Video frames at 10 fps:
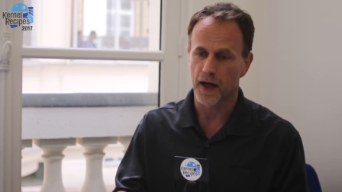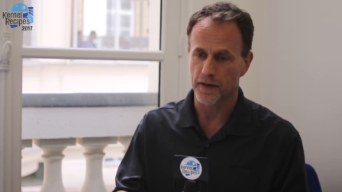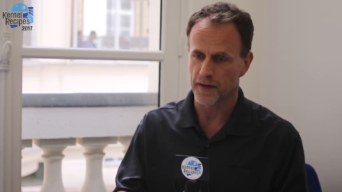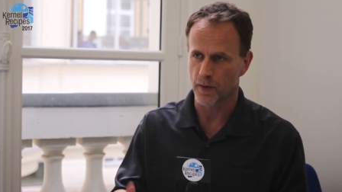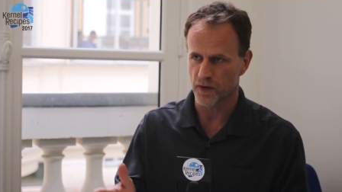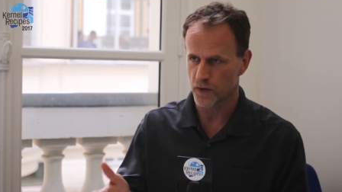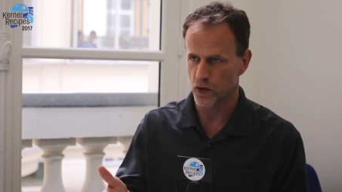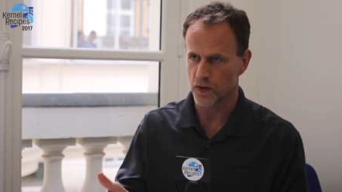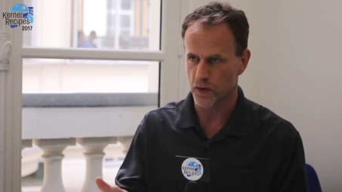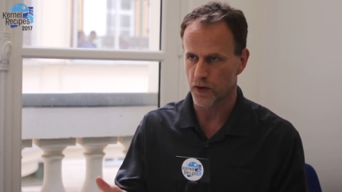At the time, was
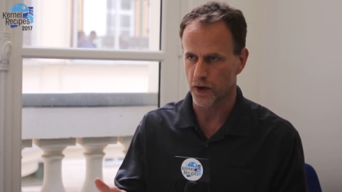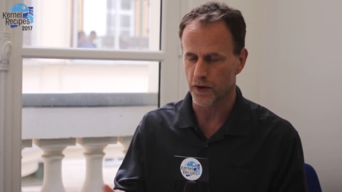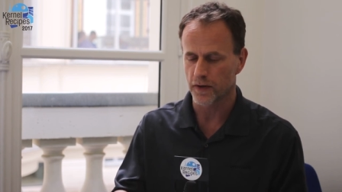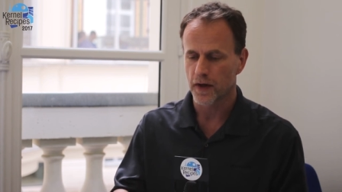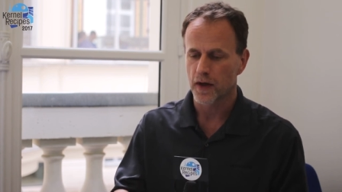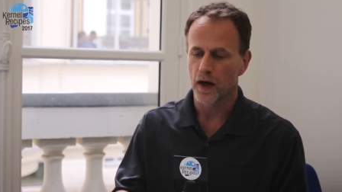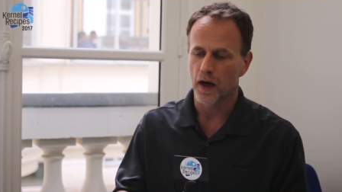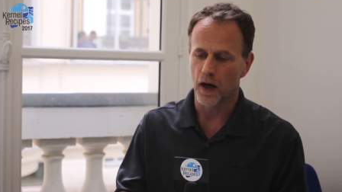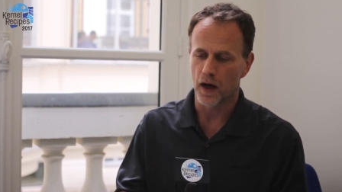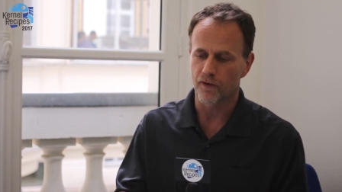2.2 kernel
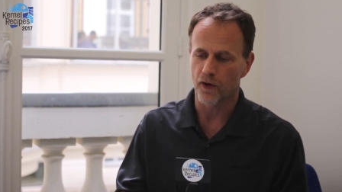uh,